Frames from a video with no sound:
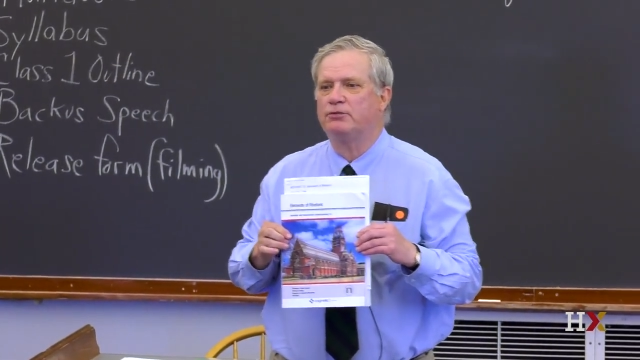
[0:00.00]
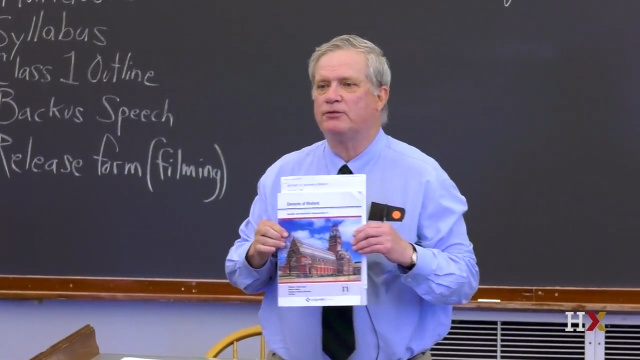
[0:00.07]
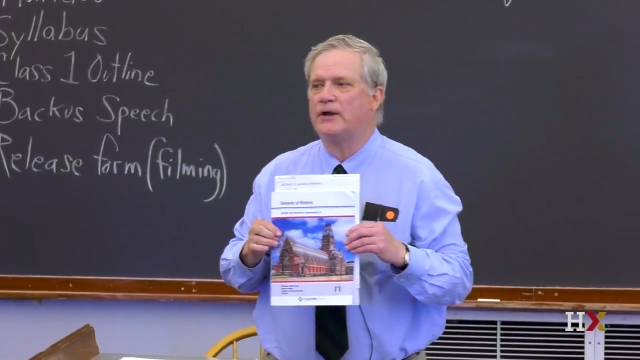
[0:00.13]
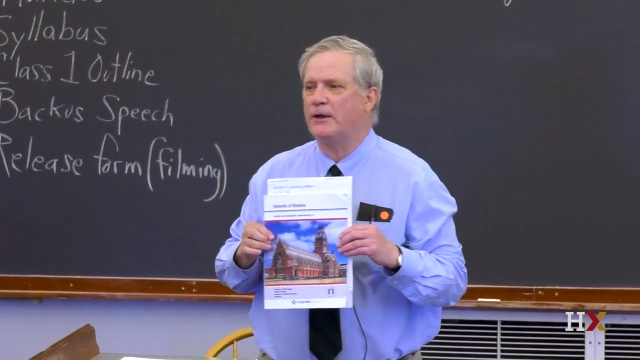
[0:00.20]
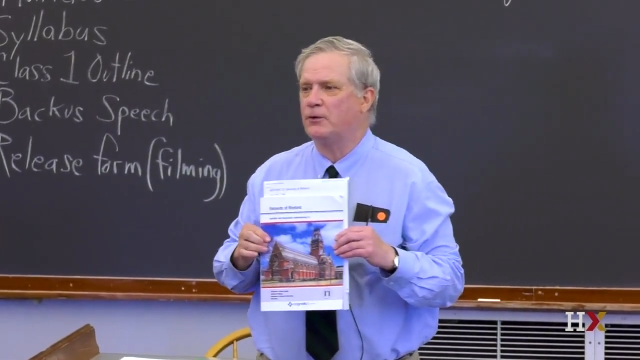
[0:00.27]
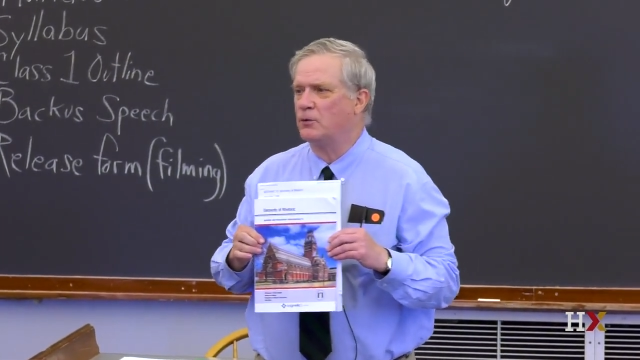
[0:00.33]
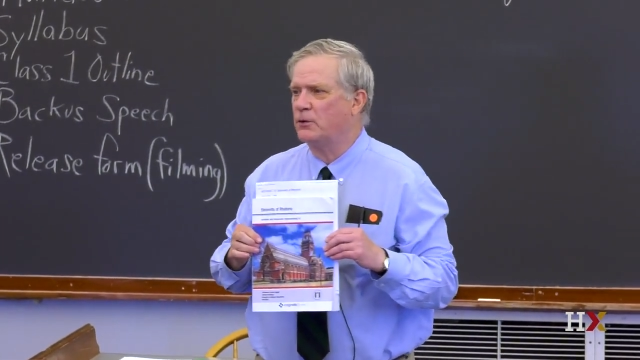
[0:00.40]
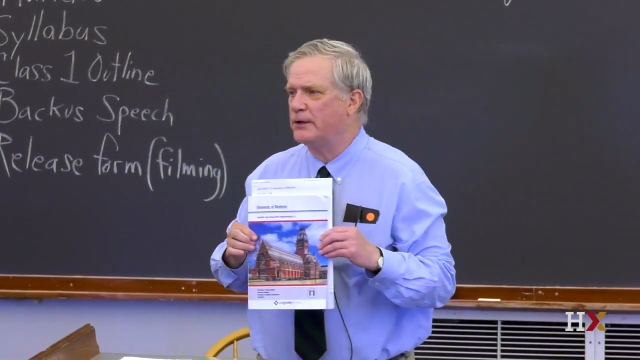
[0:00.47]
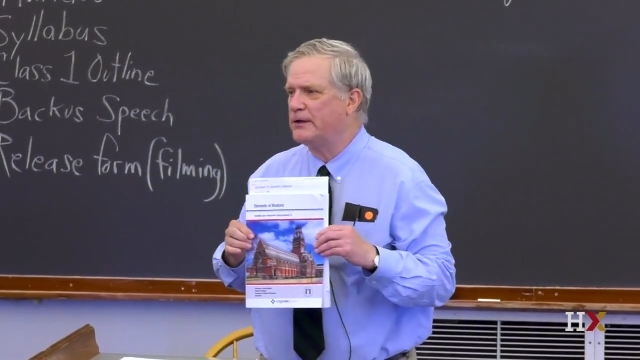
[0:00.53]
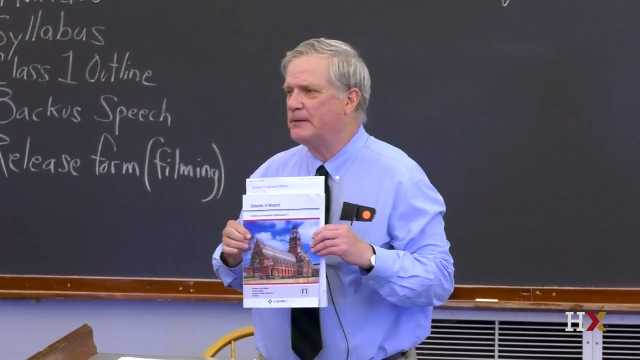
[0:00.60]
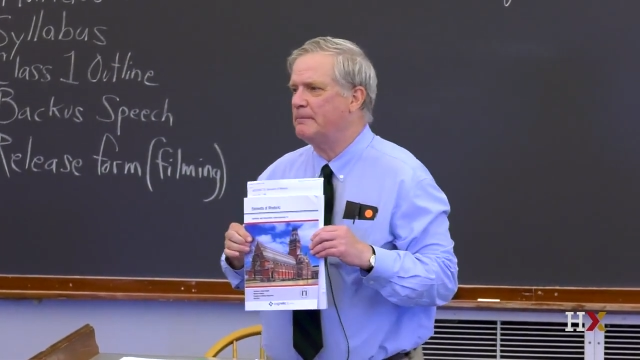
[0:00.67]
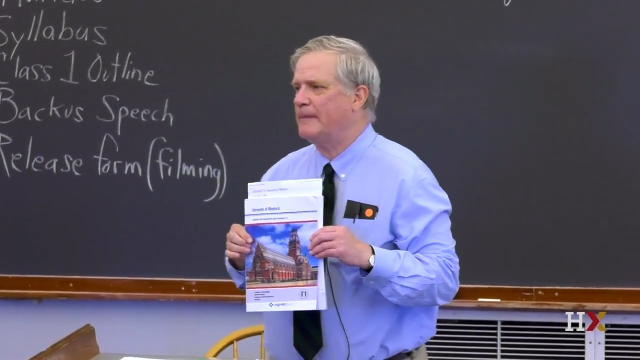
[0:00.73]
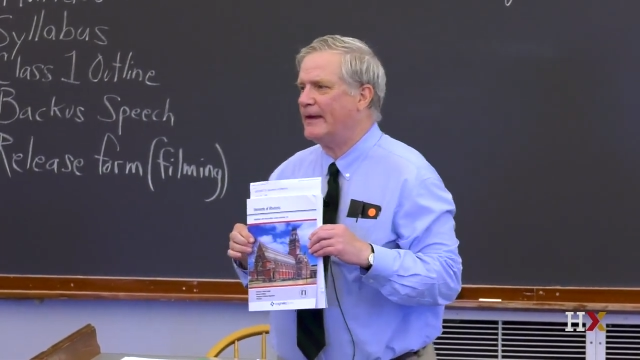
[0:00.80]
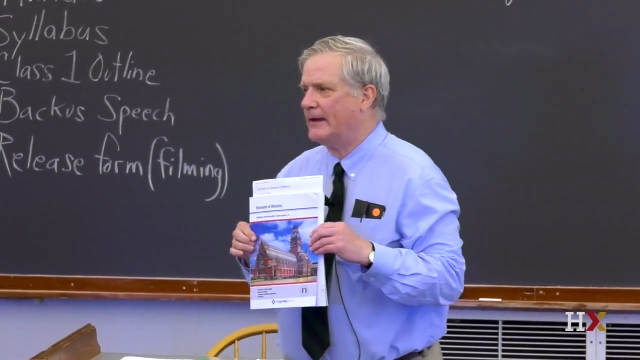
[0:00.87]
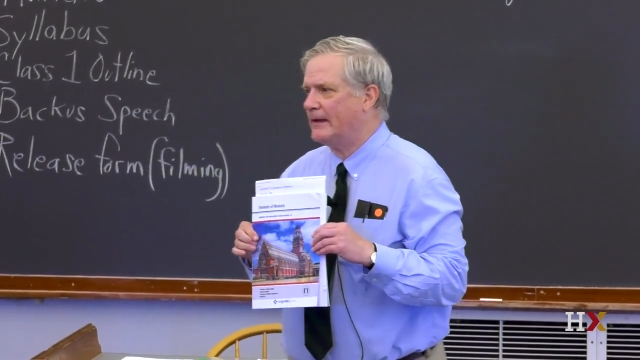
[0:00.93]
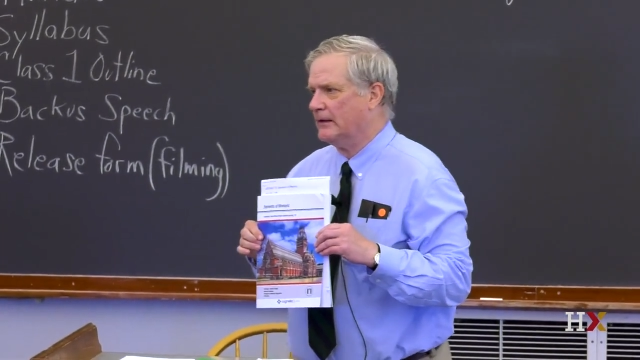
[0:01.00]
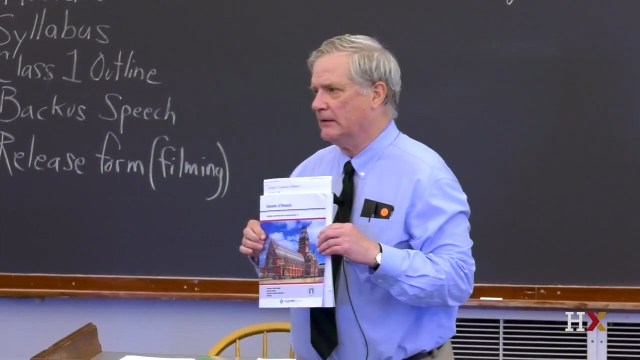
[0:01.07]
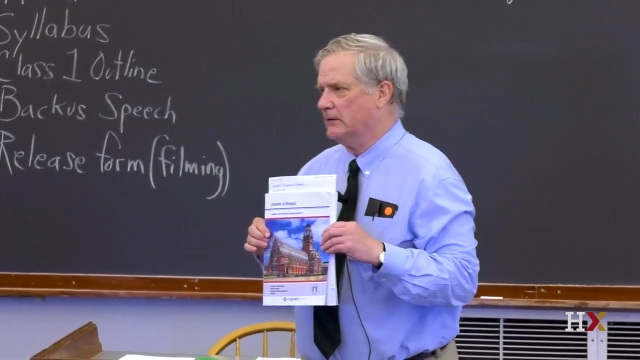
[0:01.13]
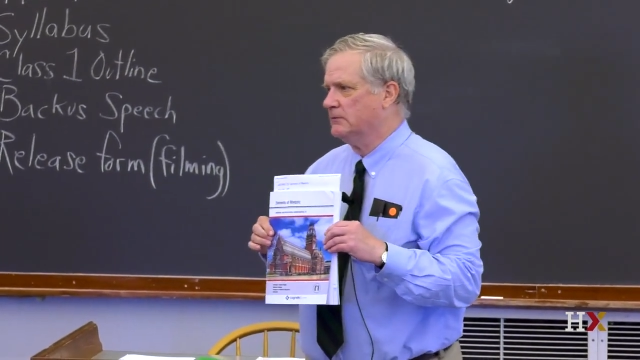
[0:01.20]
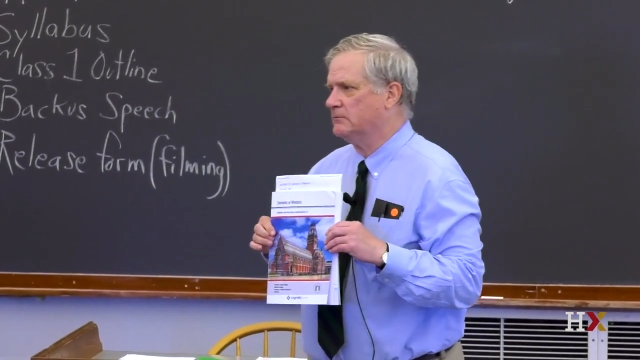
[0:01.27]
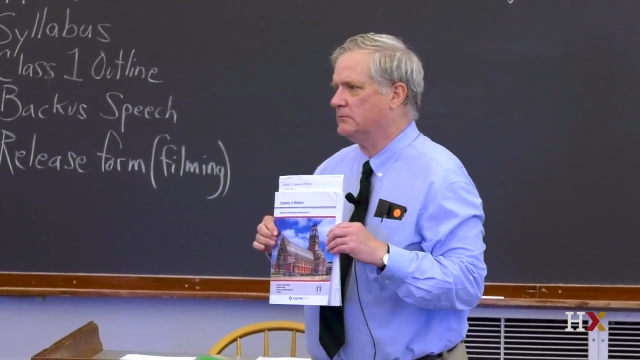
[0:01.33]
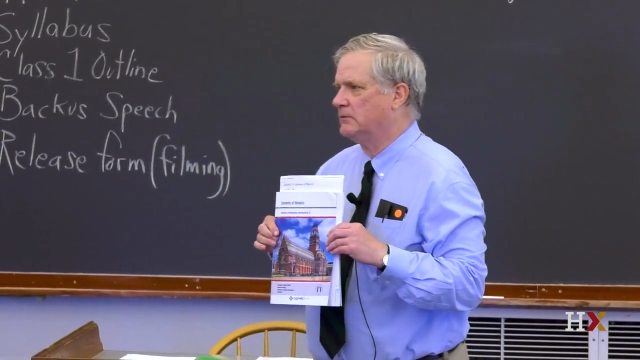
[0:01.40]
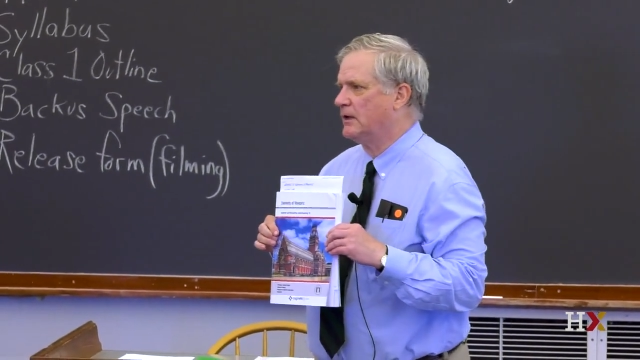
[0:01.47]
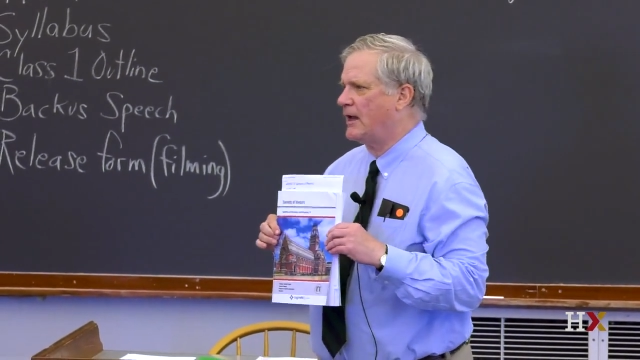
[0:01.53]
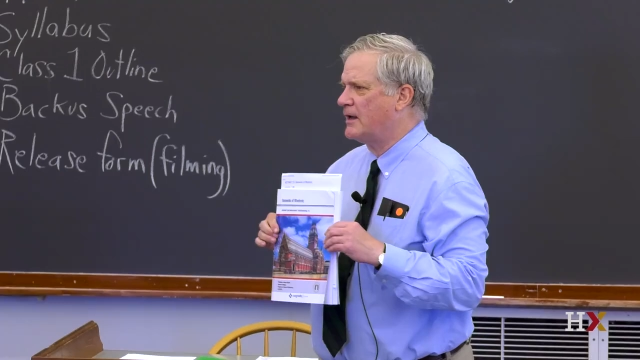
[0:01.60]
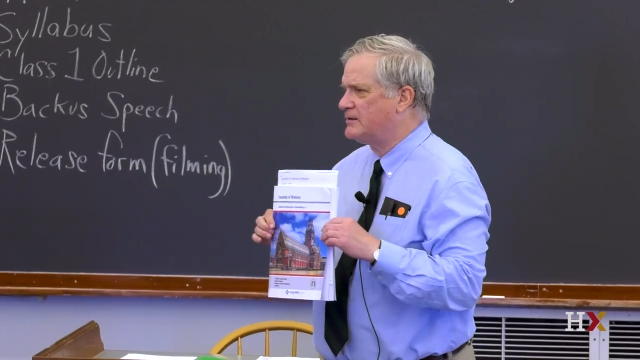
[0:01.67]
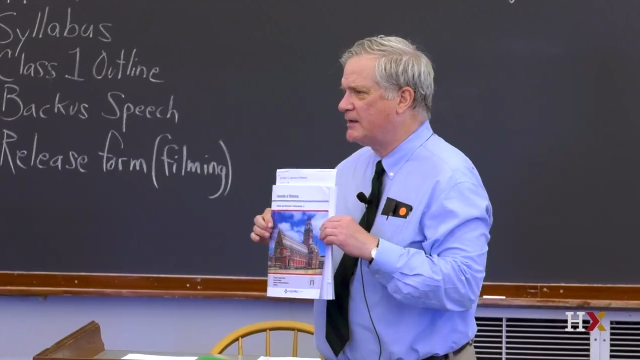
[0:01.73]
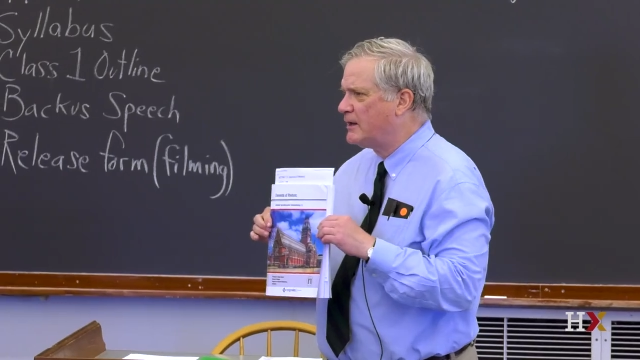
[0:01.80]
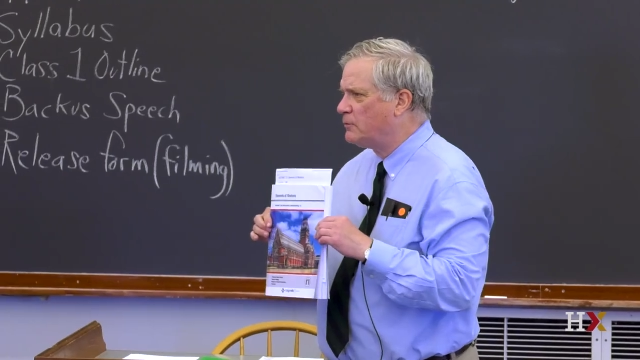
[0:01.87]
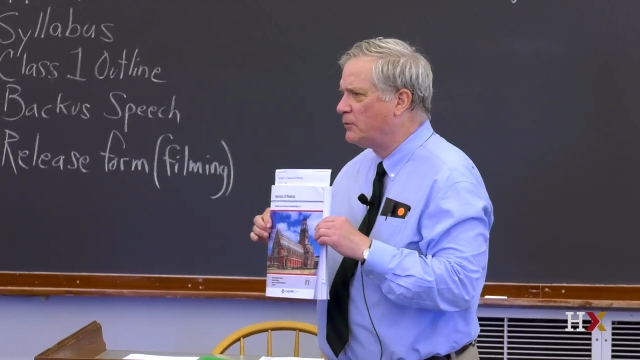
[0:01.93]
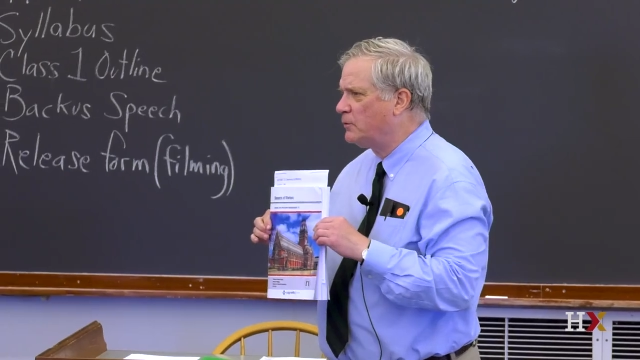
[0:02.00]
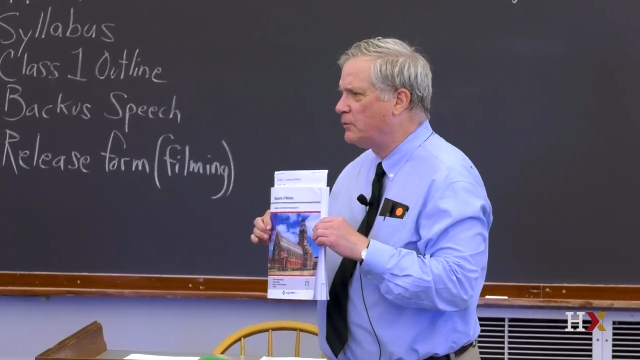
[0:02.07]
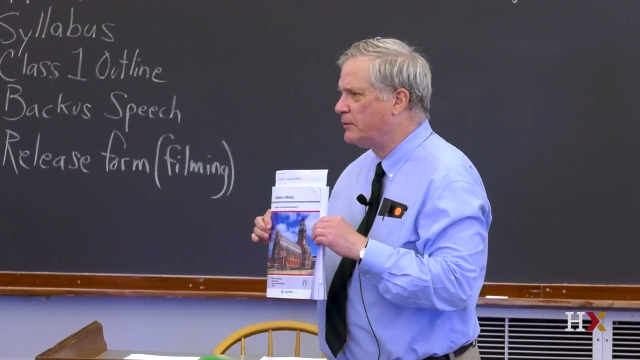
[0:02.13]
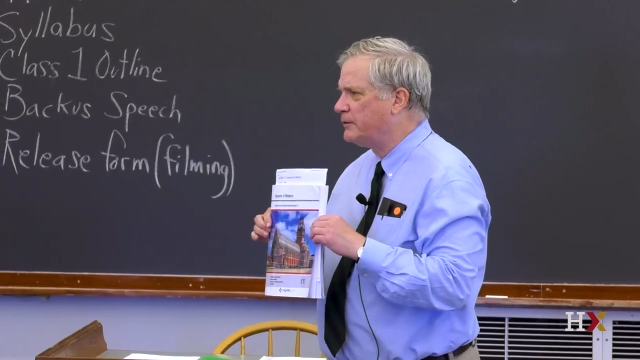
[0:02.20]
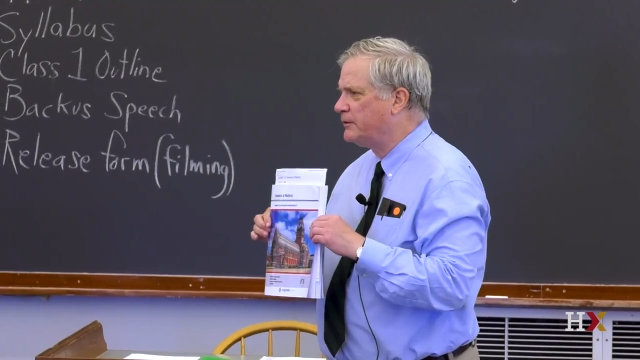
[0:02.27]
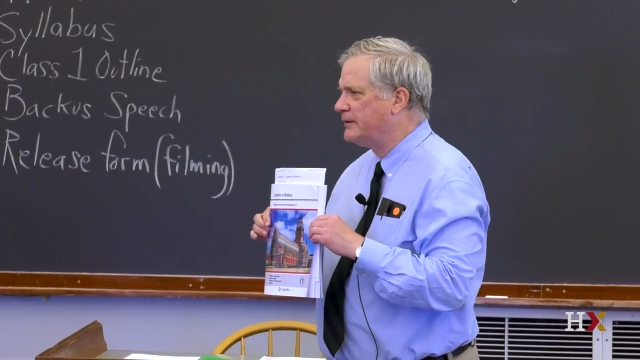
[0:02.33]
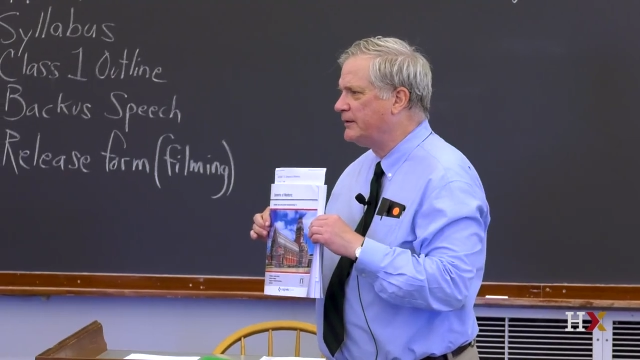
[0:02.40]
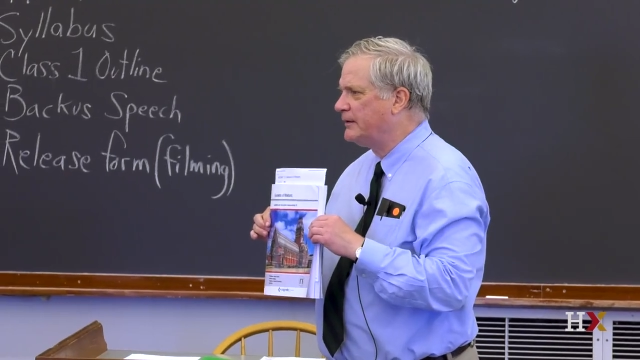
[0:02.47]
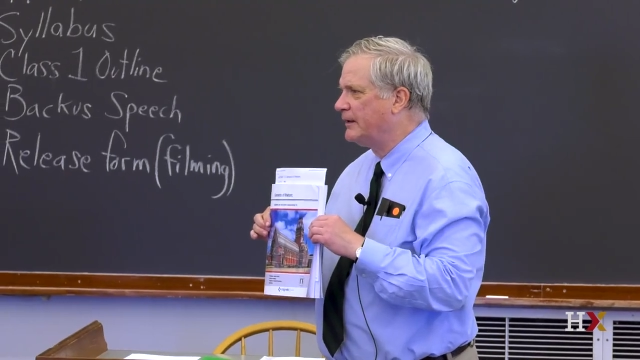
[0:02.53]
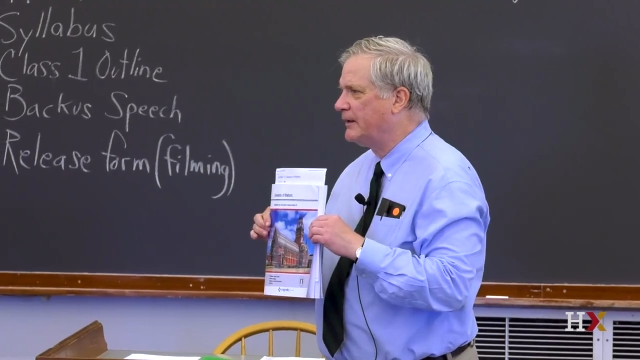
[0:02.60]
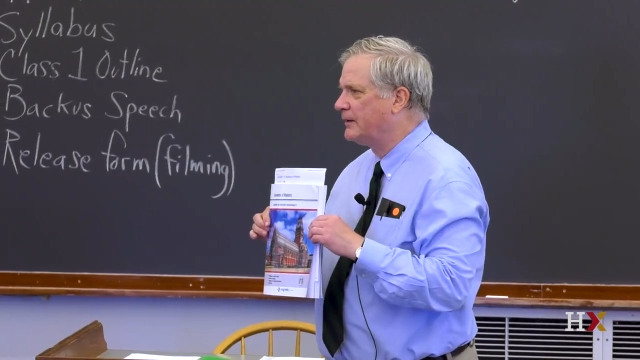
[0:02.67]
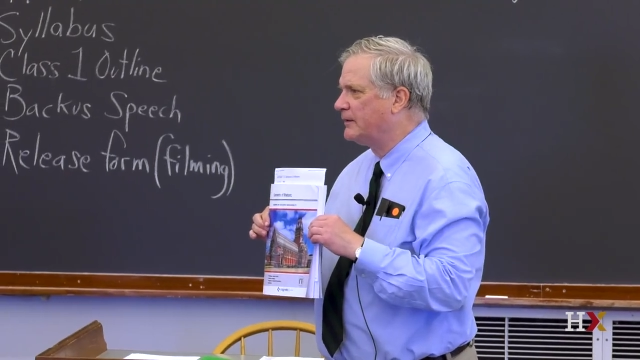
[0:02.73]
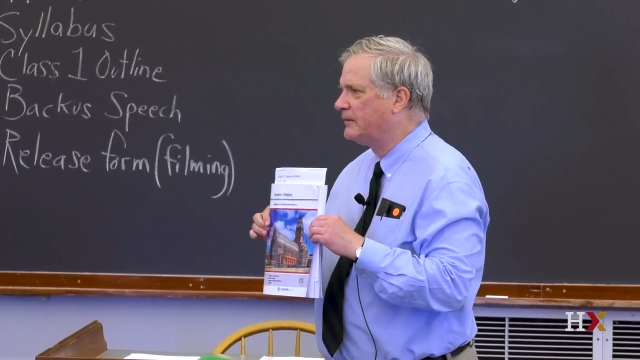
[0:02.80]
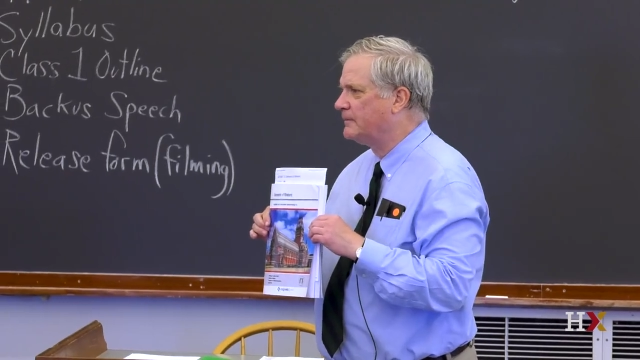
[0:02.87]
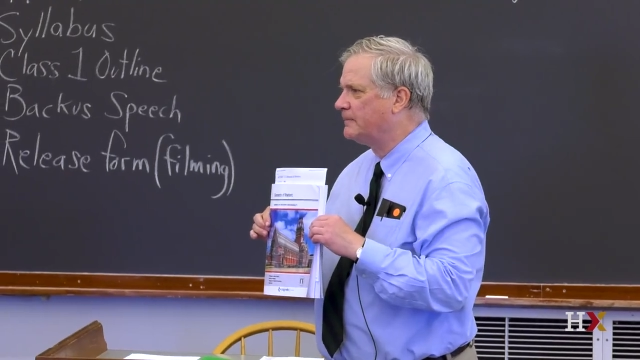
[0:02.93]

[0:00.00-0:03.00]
priority mail. Has anyone ordered it yet?